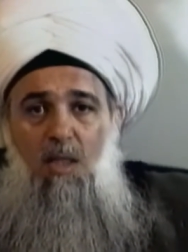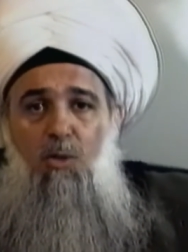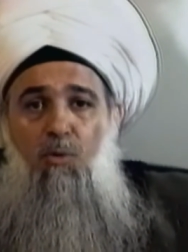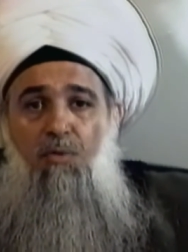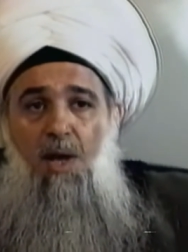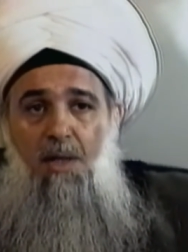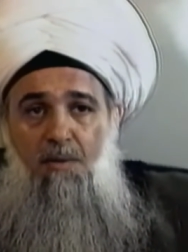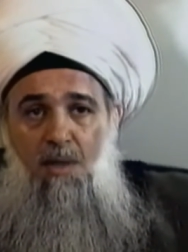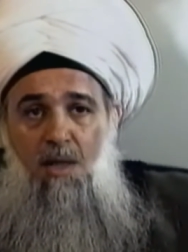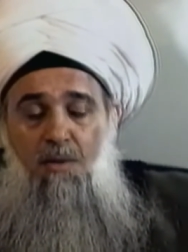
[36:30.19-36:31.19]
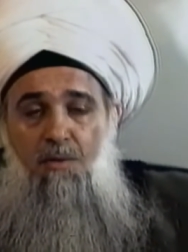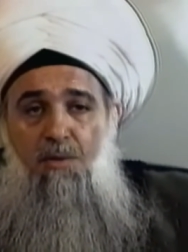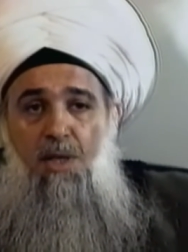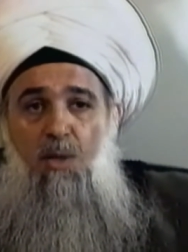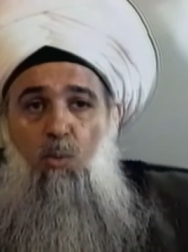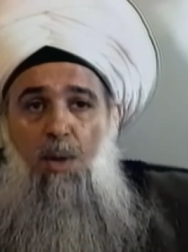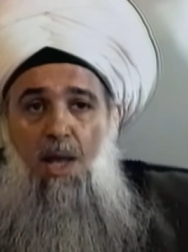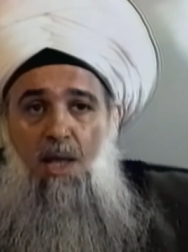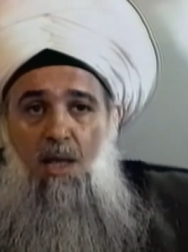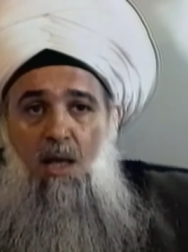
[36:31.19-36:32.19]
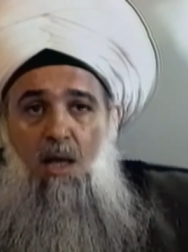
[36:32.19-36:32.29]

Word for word: to find their way